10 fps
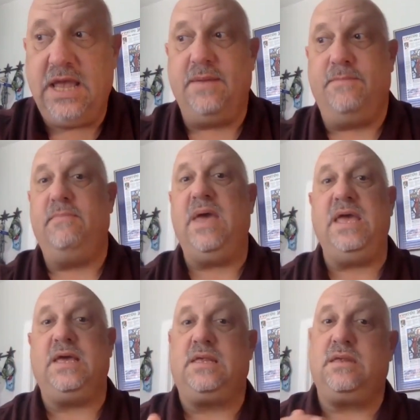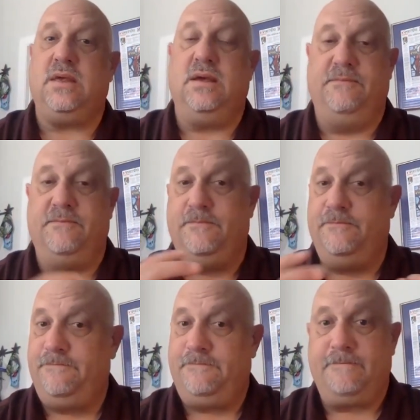it makes
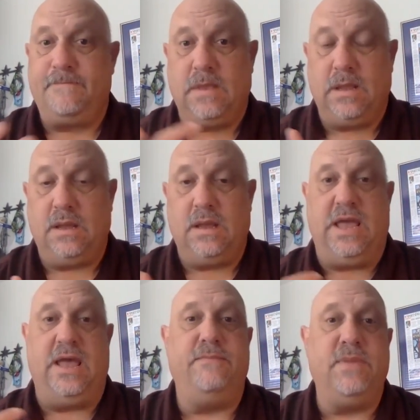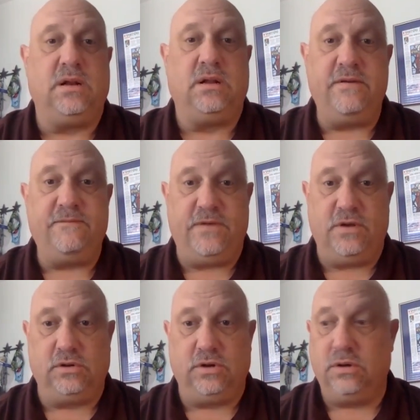a middle
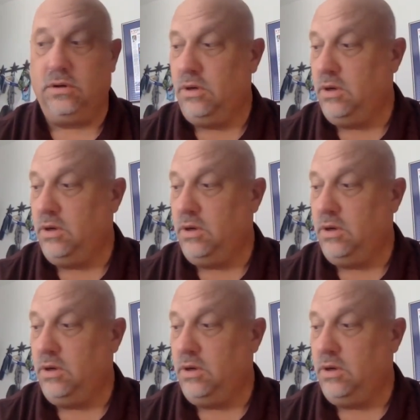infielder